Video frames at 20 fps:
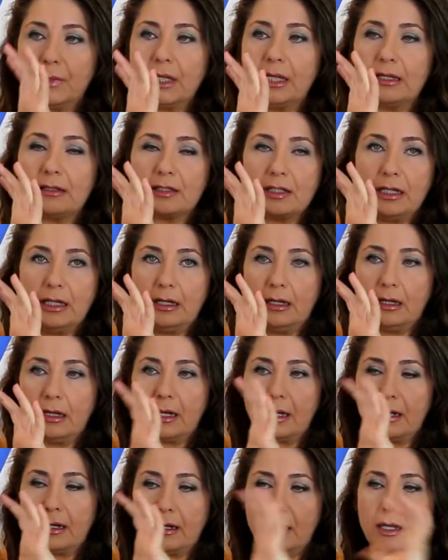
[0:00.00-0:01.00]
it in
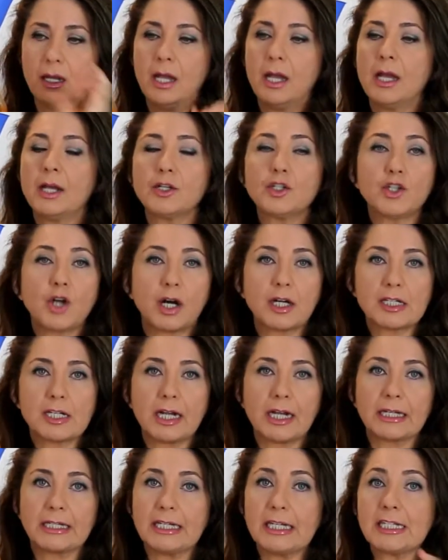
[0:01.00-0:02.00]
jars
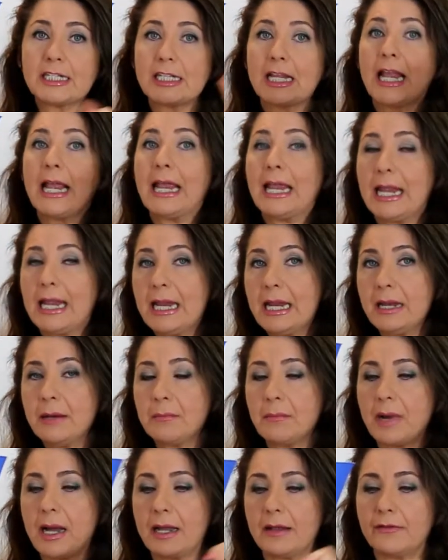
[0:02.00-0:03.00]
like this
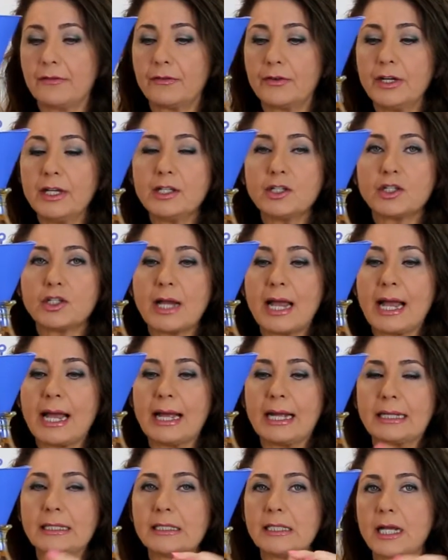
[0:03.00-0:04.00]
in my fridge,
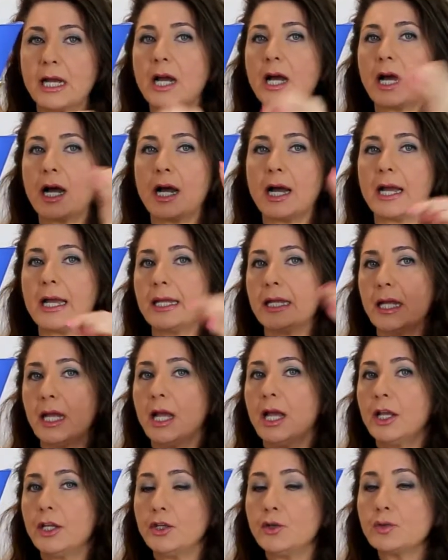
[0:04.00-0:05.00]
and I
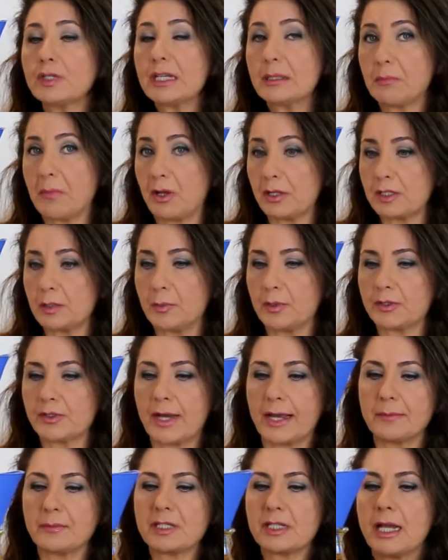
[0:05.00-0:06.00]
use it multiple
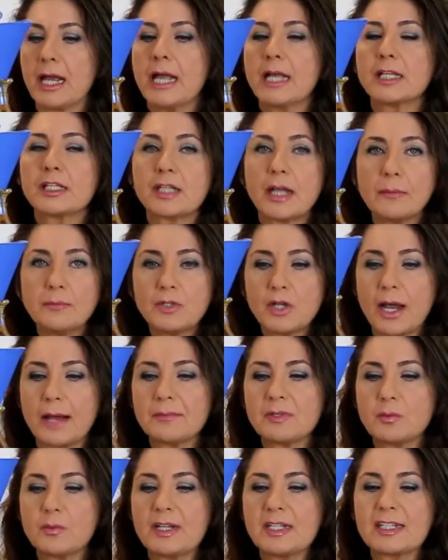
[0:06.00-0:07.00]
times.
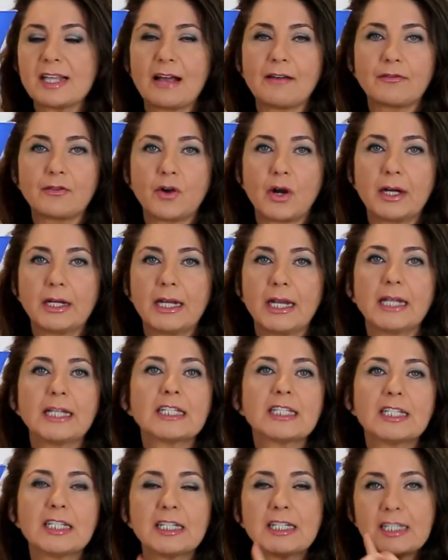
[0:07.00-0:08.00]
Sometimes when saffron
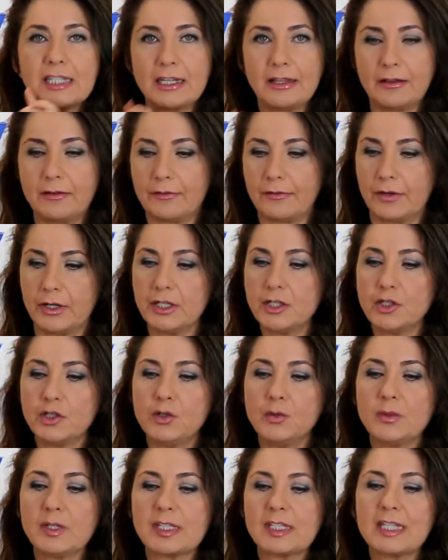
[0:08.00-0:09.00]
sits in the fridge,
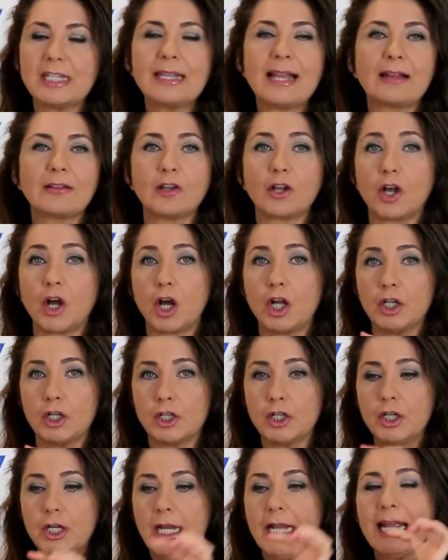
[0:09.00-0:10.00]
you will see that the
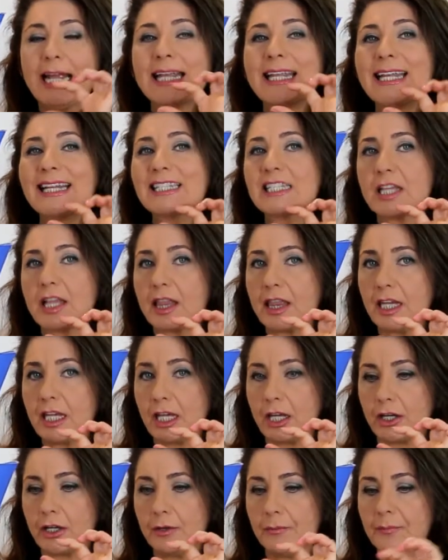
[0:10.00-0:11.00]
color gets
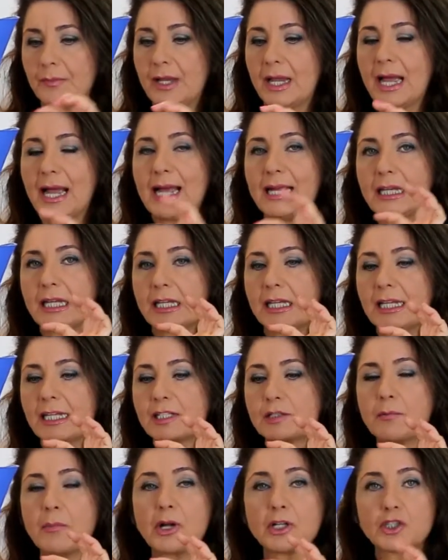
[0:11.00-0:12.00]
thicker and it
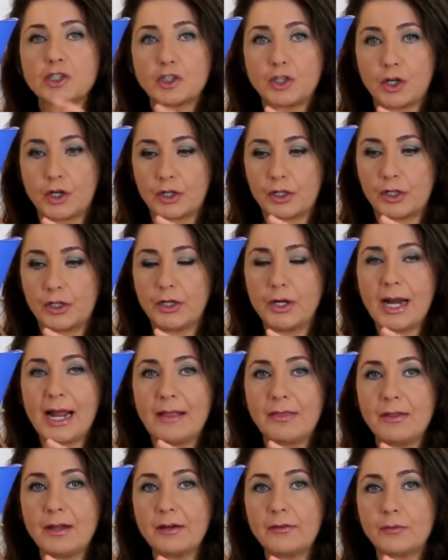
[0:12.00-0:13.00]
gets much darker,
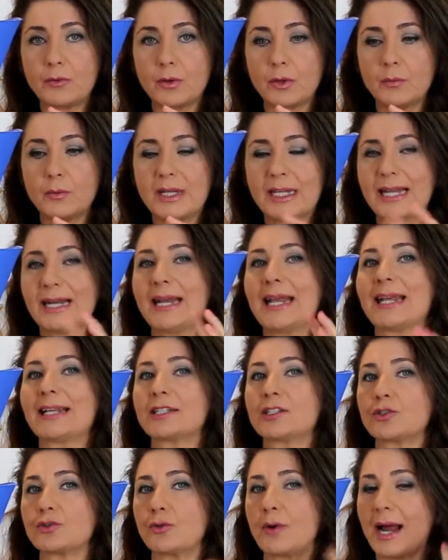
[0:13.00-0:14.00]
and therefore we can
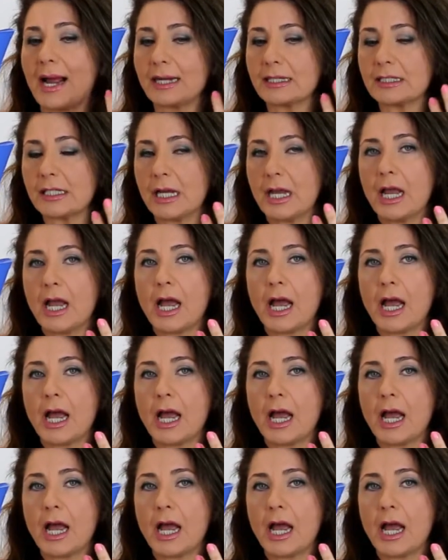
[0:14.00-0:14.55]
extract